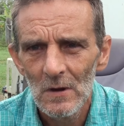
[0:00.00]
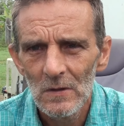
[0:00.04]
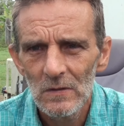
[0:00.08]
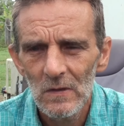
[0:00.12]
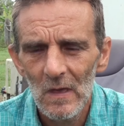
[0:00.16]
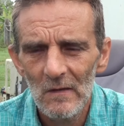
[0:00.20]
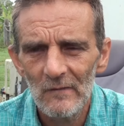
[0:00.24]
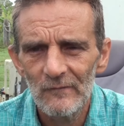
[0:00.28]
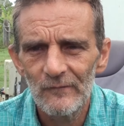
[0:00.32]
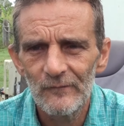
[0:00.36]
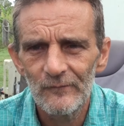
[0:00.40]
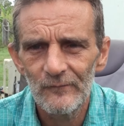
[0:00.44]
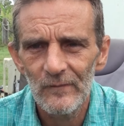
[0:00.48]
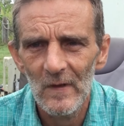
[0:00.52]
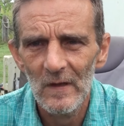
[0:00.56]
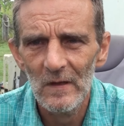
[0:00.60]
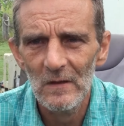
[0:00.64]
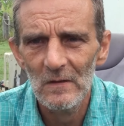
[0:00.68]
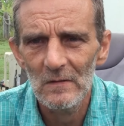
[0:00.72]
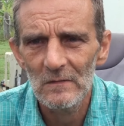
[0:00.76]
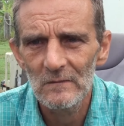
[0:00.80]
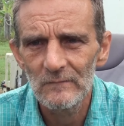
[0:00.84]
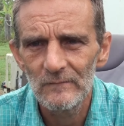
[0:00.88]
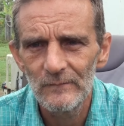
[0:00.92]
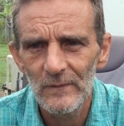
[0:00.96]
You have
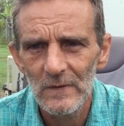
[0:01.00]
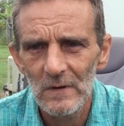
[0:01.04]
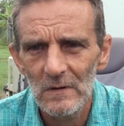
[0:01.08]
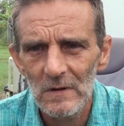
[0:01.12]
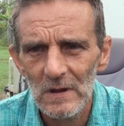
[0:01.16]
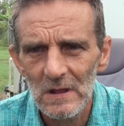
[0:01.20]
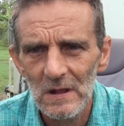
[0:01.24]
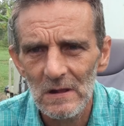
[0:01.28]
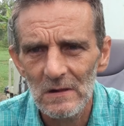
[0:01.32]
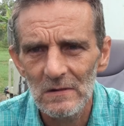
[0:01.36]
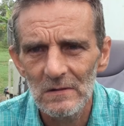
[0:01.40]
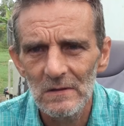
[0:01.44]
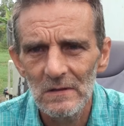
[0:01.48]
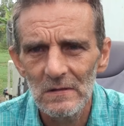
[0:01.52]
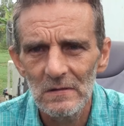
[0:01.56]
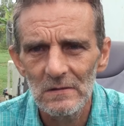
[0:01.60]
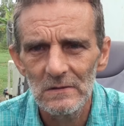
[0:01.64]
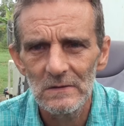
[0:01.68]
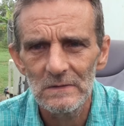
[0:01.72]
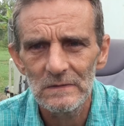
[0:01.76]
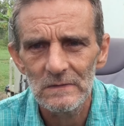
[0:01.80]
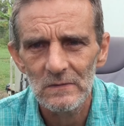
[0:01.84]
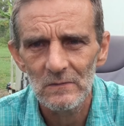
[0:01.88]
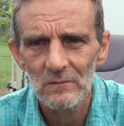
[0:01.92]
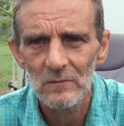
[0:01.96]
failed very
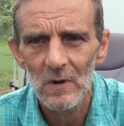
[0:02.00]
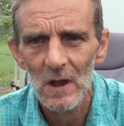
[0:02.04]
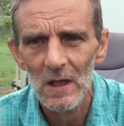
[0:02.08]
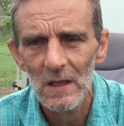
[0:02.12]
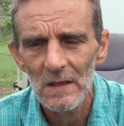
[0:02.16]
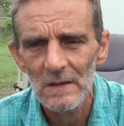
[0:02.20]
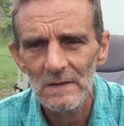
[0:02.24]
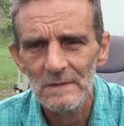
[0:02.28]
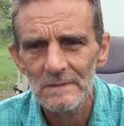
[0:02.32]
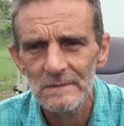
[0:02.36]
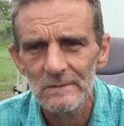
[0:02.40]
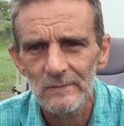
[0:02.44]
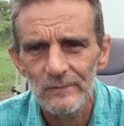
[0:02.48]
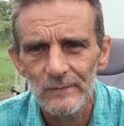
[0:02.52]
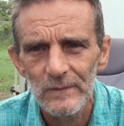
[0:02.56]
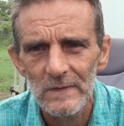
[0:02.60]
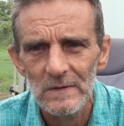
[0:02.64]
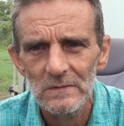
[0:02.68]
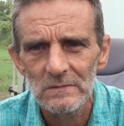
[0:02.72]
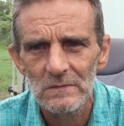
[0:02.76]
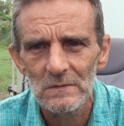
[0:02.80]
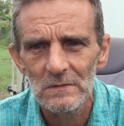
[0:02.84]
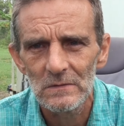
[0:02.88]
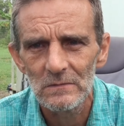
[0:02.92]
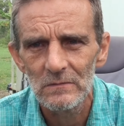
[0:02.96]
clearly to raise a
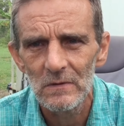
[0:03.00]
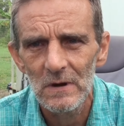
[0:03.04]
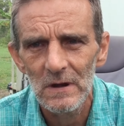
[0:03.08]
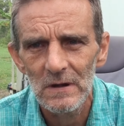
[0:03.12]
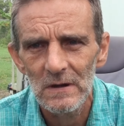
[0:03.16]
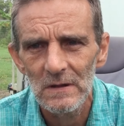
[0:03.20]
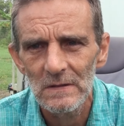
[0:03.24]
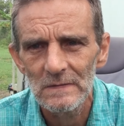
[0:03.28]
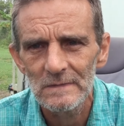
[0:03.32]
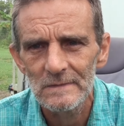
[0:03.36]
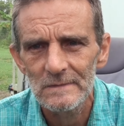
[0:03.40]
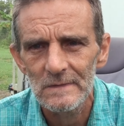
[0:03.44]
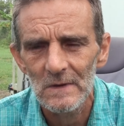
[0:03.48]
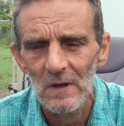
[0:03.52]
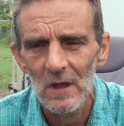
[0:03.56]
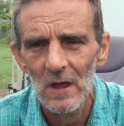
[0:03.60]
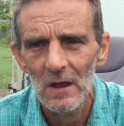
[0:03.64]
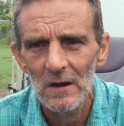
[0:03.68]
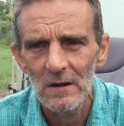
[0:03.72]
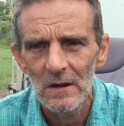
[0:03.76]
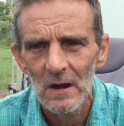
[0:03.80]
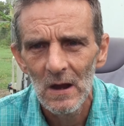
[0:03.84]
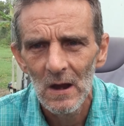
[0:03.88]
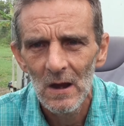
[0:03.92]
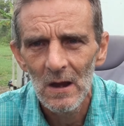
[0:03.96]
federal red
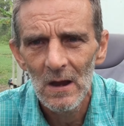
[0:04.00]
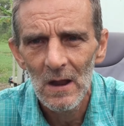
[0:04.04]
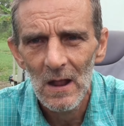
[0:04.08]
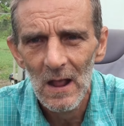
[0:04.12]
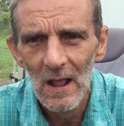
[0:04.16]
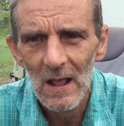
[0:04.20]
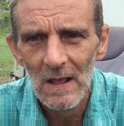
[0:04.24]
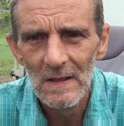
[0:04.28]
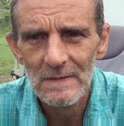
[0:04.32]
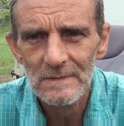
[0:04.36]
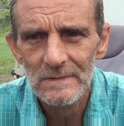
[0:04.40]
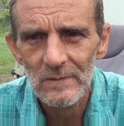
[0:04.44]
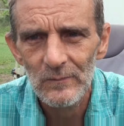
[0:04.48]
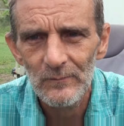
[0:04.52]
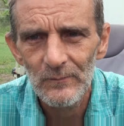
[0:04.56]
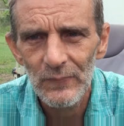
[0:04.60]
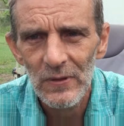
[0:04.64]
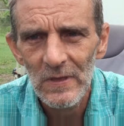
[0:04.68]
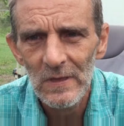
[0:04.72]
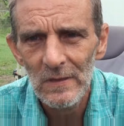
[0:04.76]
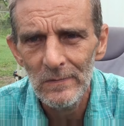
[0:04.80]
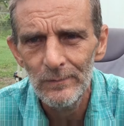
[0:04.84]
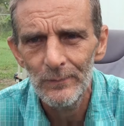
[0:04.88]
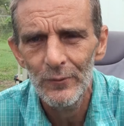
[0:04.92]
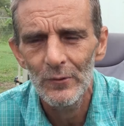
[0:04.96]
ensign as a
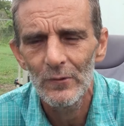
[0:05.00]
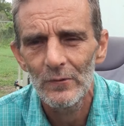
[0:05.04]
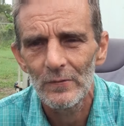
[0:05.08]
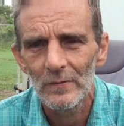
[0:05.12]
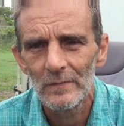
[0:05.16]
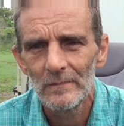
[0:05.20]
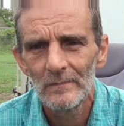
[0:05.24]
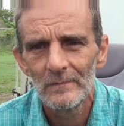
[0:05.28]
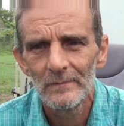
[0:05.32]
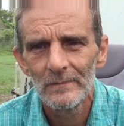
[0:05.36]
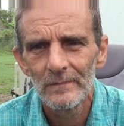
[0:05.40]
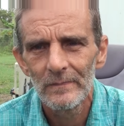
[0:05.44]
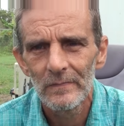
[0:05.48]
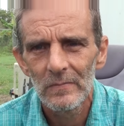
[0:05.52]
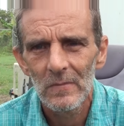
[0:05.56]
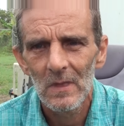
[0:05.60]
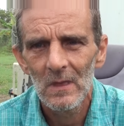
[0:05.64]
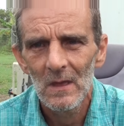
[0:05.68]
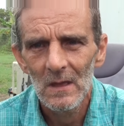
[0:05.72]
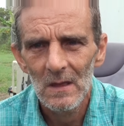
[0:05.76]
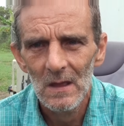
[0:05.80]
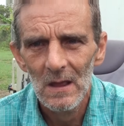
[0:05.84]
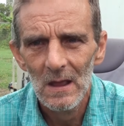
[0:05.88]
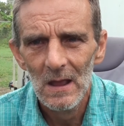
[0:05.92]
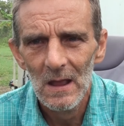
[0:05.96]
people.
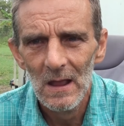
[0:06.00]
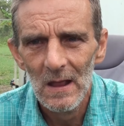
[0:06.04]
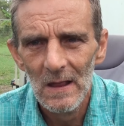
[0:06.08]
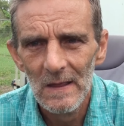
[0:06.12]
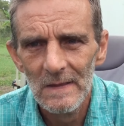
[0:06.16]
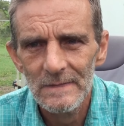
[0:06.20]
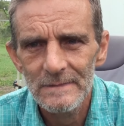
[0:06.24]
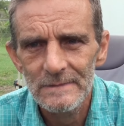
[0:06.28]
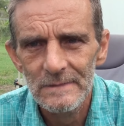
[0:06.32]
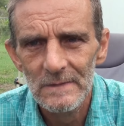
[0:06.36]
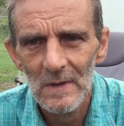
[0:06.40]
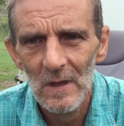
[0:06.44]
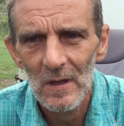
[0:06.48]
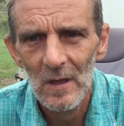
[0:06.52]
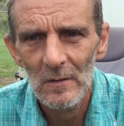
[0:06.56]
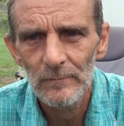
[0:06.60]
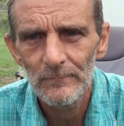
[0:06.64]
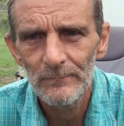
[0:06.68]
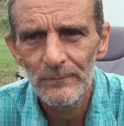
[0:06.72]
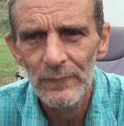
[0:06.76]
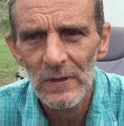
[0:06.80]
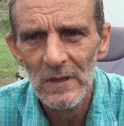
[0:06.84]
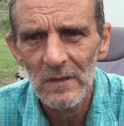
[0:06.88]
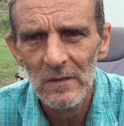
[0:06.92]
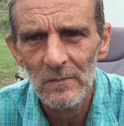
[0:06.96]
As a
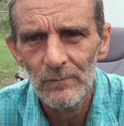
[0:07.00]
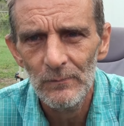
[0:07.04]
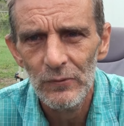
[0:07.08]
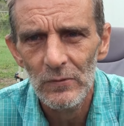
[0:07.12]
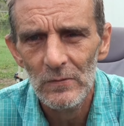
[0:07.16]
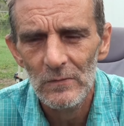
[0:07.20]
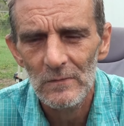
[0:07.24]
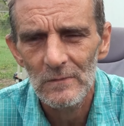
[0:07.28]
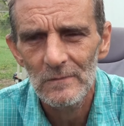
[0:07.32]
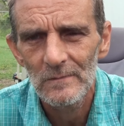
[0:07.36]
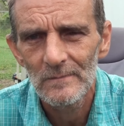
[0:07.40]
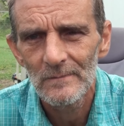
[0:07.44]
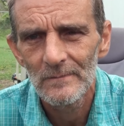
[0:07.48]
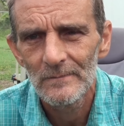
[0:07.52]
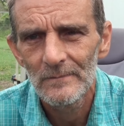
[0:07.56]
people.